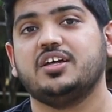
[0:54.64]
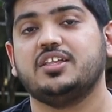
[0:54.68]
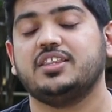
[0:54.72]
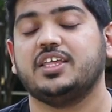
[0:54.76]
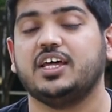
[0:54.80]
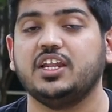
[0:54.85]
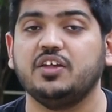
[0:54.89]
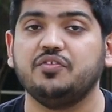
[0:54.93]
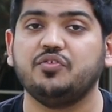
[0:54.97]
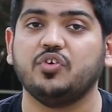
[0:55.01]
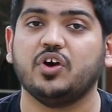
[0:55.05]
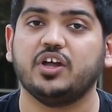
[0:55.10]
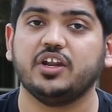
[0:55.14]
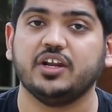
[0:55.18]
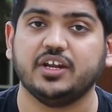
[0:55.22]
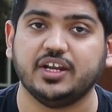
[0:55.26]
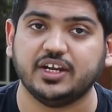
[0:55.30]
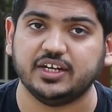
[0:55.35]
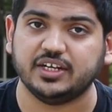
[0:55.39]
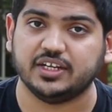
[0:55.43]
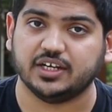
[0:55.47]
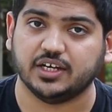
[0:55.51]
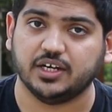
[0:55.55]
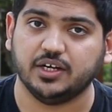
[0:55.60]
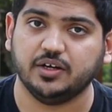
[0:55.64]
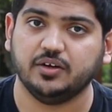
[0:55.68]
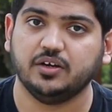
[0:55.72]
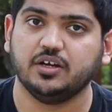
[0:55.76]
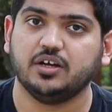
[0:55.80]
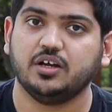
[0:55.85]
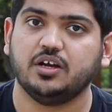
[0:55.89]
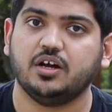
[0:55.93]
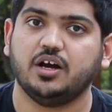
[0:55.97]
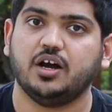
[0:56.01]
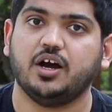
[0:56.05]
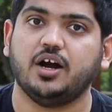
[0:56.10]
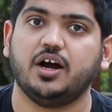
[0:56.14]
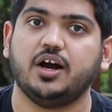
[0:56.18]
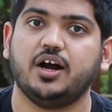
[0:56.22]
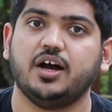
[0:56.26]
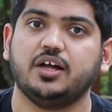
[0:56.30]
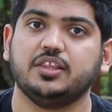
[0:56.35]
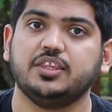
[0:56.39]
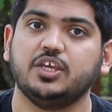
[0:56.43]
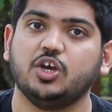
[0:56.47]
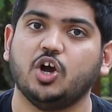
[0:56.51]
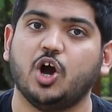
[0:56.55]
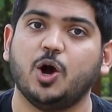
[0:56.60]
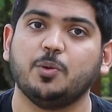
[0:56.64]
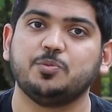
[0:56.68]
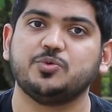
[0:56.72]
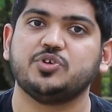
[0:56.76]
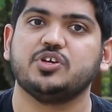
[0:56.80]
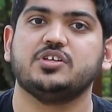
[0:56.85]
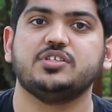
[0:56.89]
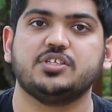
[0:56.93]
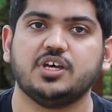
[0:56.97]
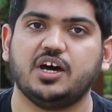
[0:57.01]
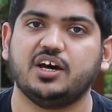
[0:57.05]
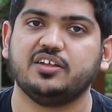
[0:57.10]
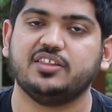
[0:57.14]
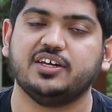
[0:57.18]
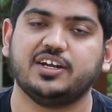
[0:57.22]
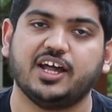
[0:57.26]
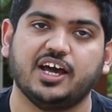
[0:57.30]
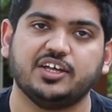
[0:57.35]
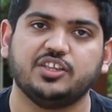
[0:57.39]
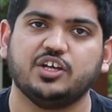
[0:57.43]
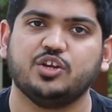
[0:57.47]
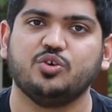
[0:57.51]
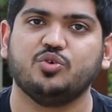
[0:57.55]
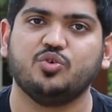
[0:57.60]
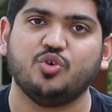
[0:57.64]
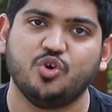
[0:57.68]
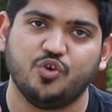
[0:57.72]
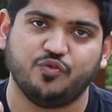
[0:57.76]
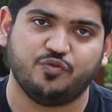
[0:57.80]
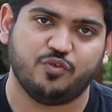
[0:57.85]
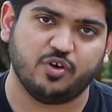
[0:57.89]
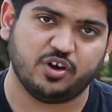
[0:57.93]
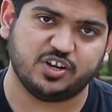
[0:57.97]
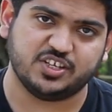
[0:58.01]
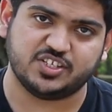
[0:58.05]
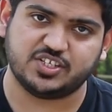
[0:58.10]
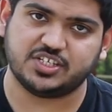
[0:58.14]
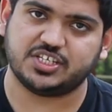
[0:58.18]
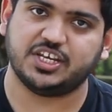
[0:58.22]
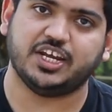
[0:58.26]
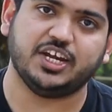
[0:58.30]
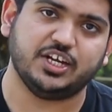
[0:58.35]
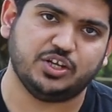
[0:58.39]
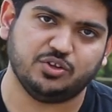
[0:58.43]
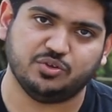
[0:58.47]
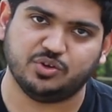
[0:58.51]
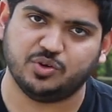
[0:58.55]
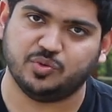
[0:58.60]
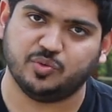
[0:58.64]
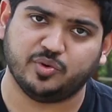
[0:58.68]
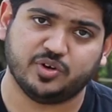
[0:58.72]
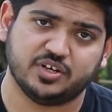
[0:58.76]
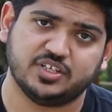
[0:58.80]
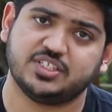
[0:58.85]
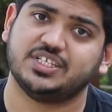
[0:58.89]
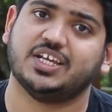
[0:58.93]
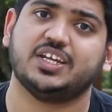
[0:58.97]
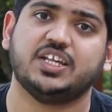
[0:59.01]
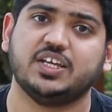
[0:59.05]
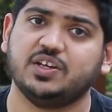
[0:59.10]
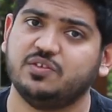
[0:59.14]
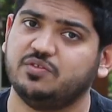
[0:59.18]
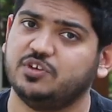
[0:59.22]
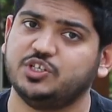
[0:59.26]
then if you are in India, the options are that either you go for a state university,